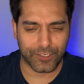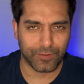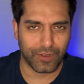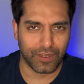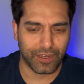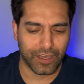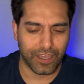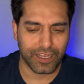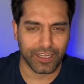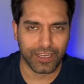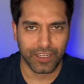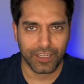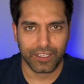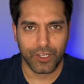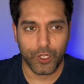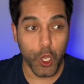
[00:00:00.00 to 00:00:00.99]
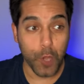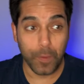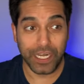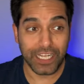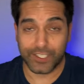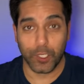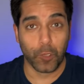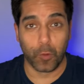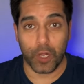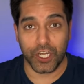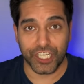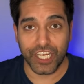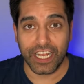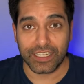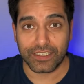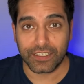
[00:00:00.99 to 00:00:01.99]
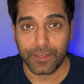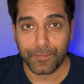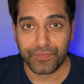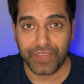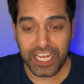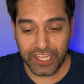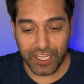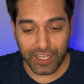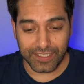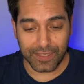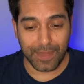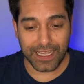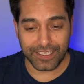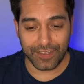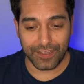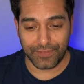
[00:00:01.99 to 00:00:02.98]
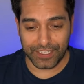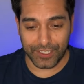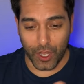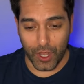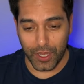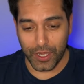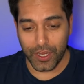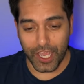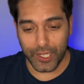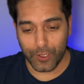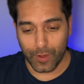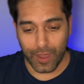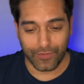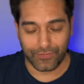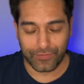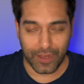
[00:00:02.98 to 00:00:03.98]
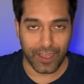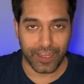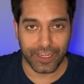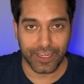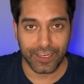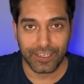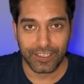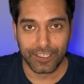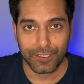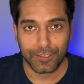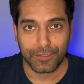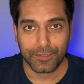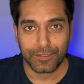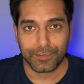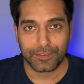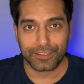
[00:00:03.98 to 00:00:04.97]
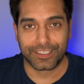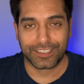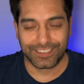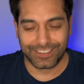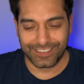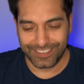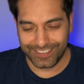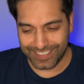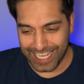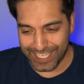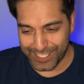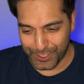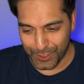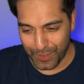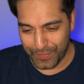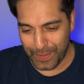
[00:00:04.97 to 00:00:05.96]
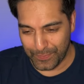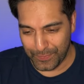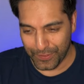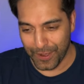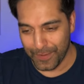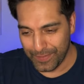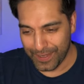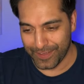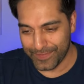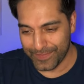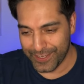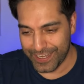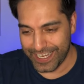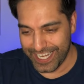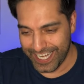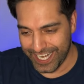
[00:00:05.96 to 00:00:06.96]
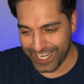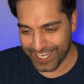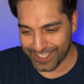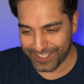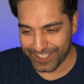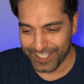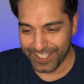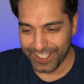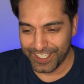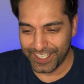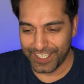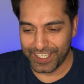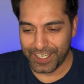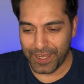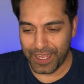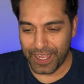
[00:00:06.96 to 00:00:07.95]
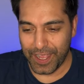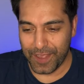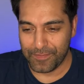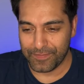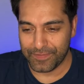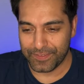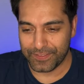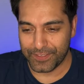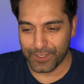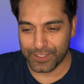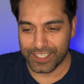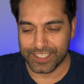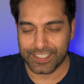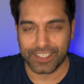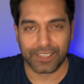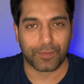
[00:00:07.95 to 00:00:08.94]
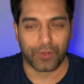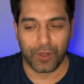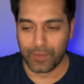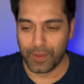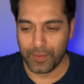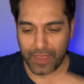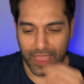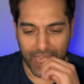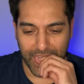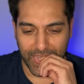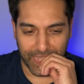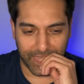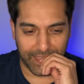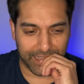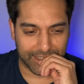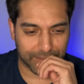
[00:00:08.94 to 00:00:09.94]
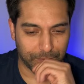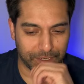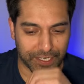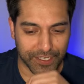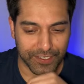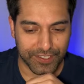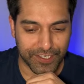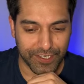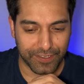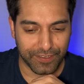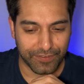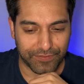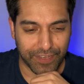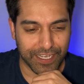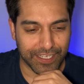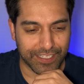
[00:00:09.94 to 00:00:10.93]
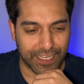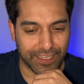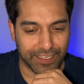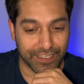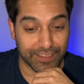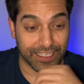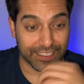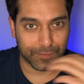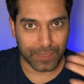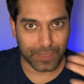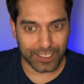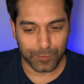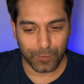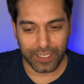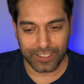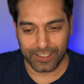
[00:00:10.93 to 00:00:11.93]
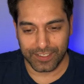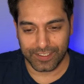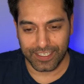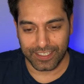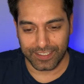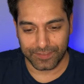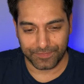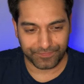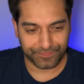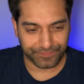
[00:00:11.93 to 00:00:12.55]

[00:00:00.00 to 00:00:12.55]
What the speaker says: to online. Nobody's still watching it. It doesn't matter if it's online or offline. That's not the problem, you idiots. Of course, this is the problem that we continue to face, and that's why, as I said,